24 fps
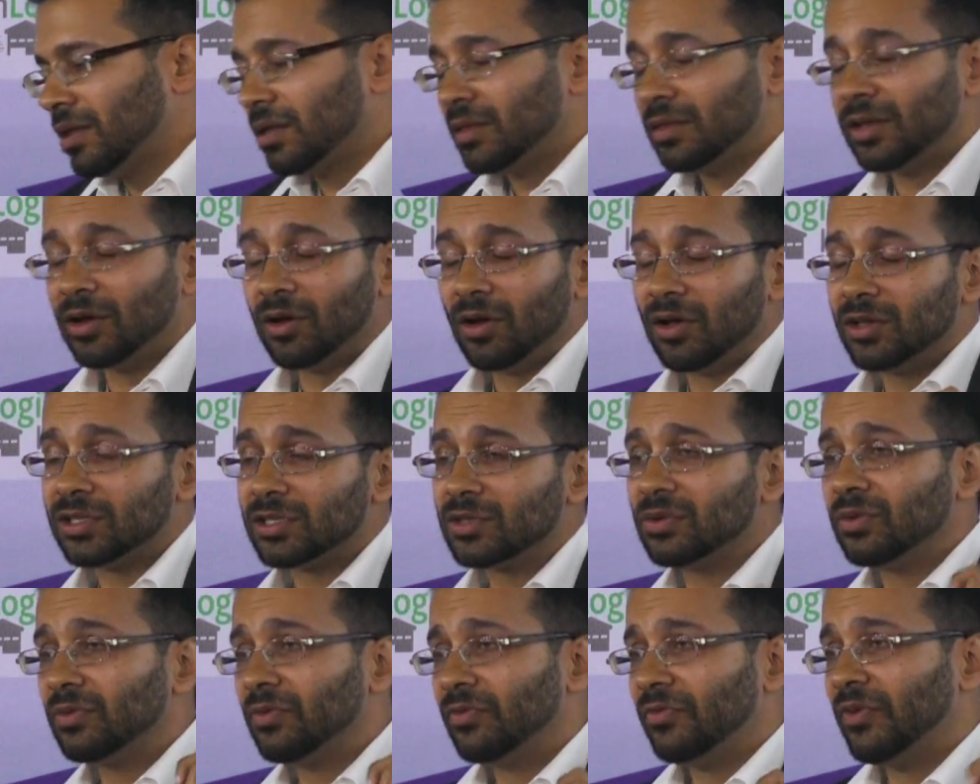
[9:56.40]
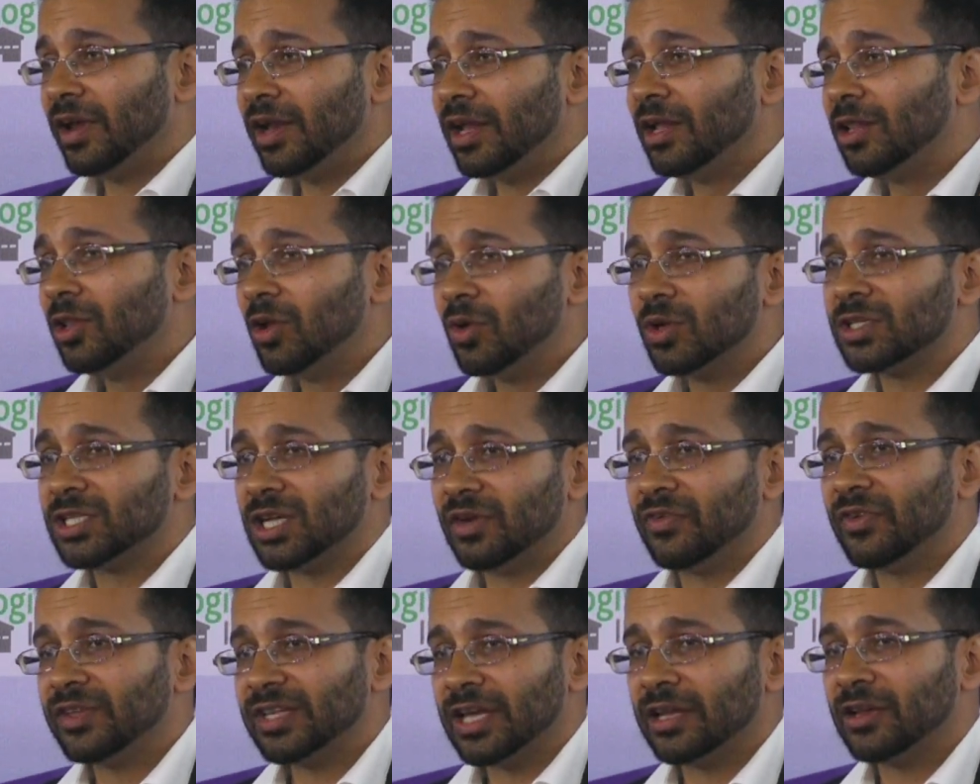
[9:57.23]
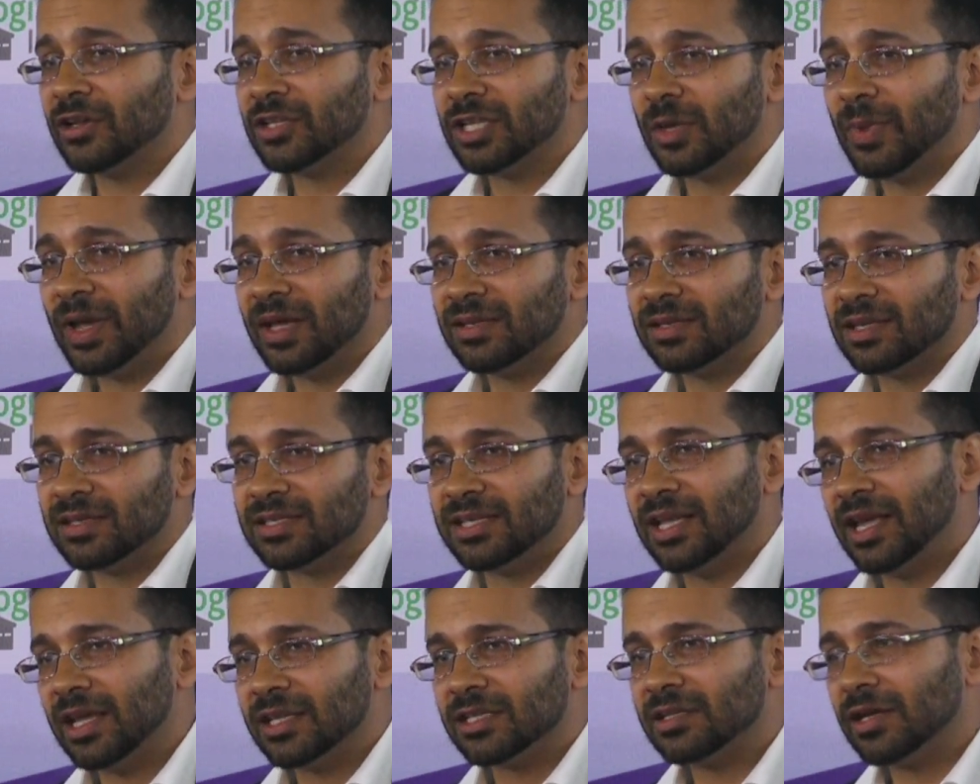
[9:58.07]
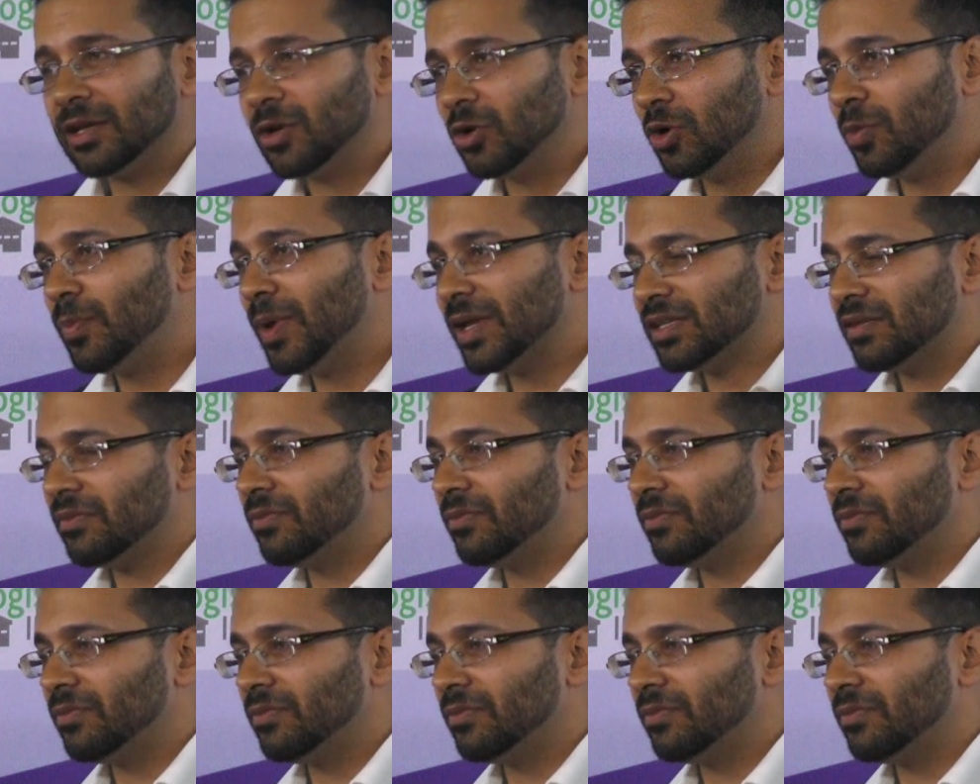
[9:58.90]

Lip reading: They're also very low surface energy because the CH3 group